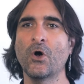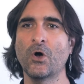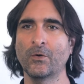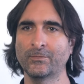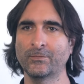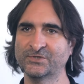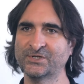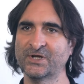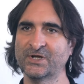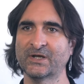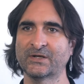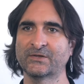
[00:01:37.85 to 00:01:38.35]

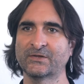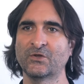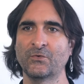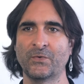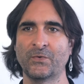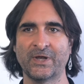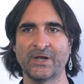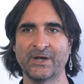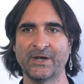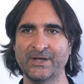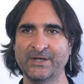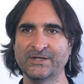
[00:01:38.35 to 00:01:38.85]
object that we
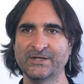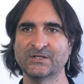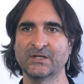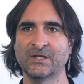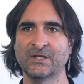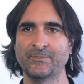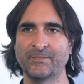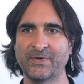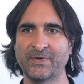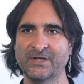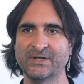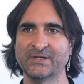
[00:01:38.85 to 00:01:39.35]
can easily
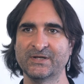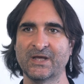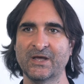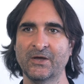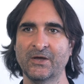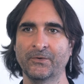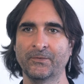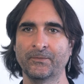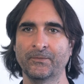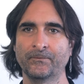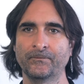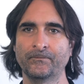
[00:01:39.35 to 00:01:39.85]
pin
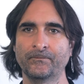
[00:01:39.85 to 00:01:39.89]
down.